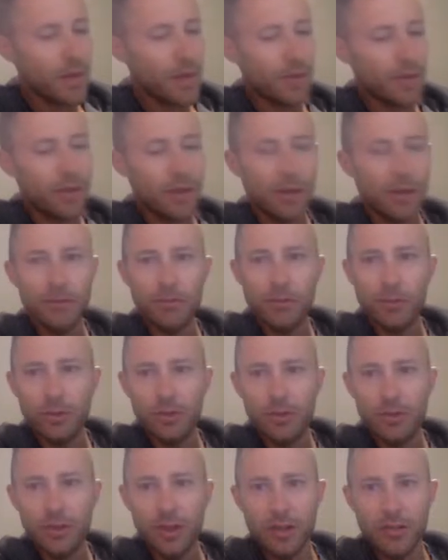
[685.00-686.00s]
The net
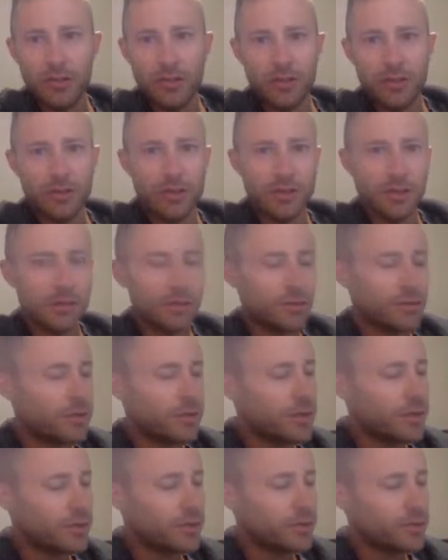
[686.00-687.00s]
force, as I said, was
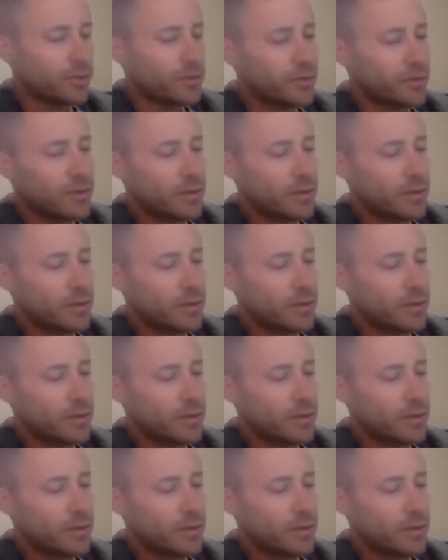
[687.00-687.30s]
this.